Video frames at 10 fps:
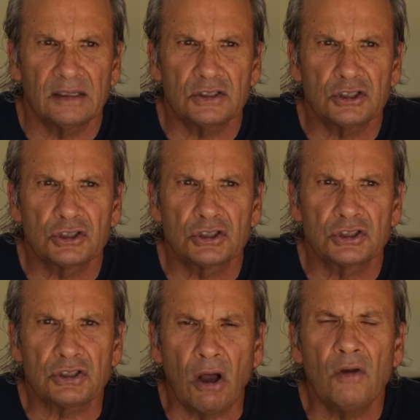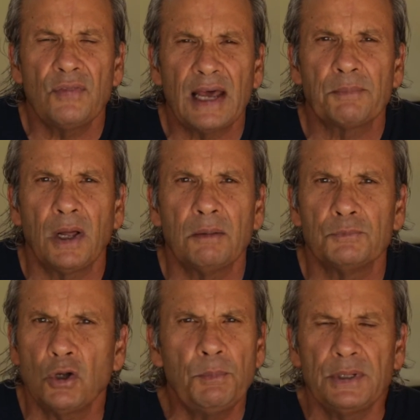solved that
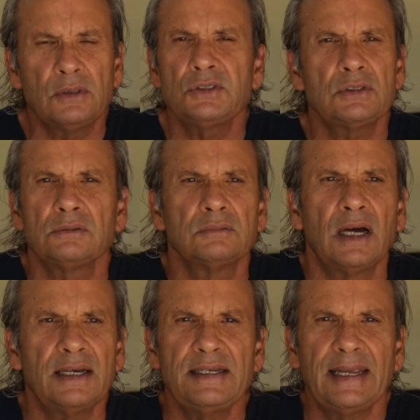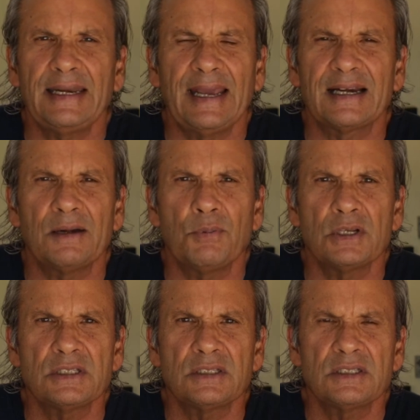problem. No pills. I didn't take any
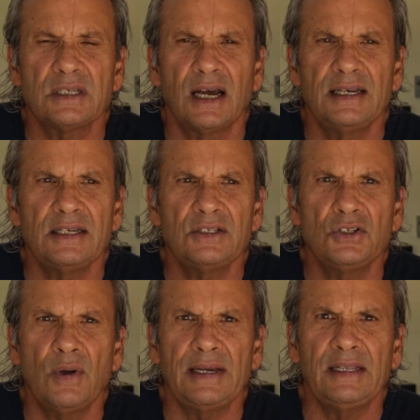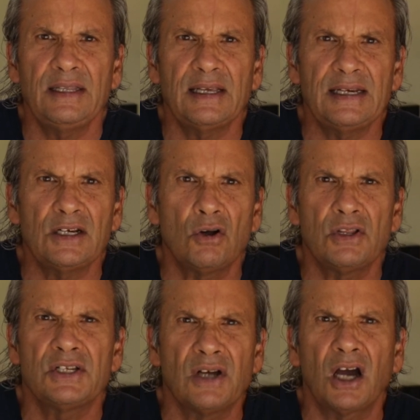antidepressants. I didn't do anything. I didn't go to
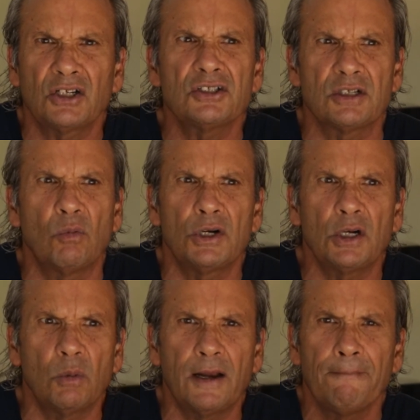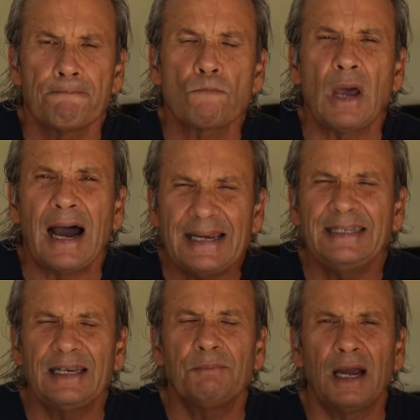the doctors and wondering what. I
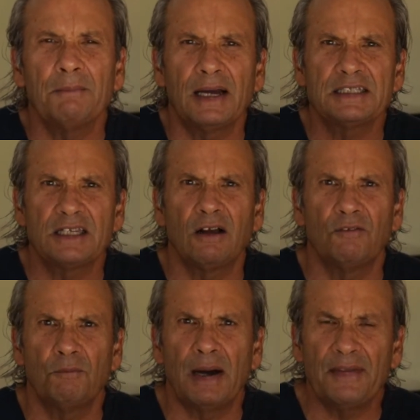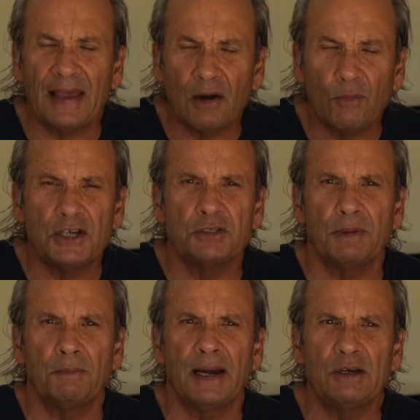did it by myself, by that
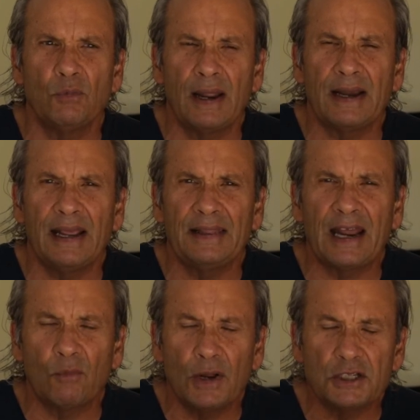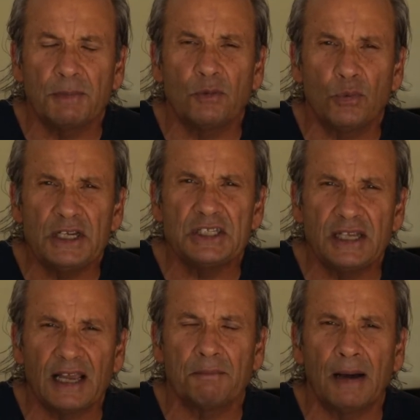regimen, and that regimen
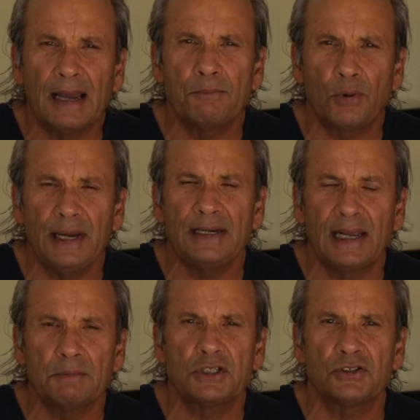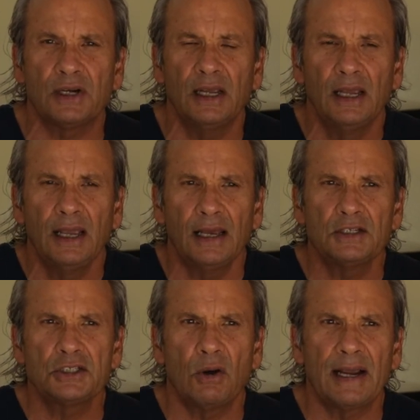reset my brain chemistry.
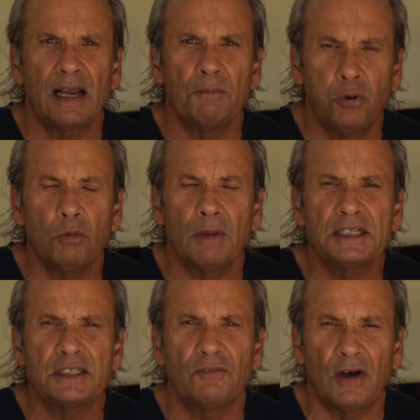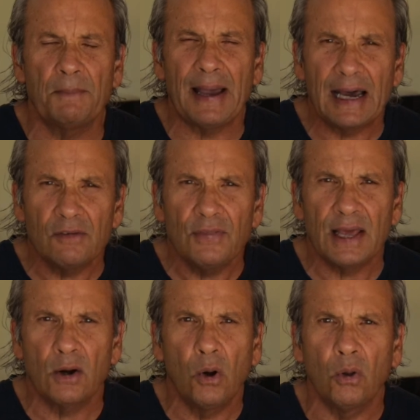And so I pulled myself up out of
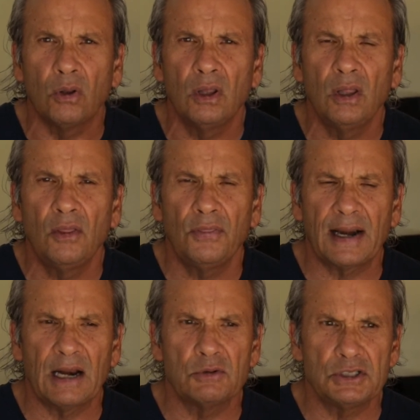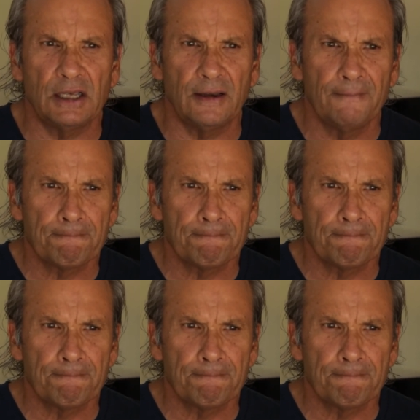that hole that I was in.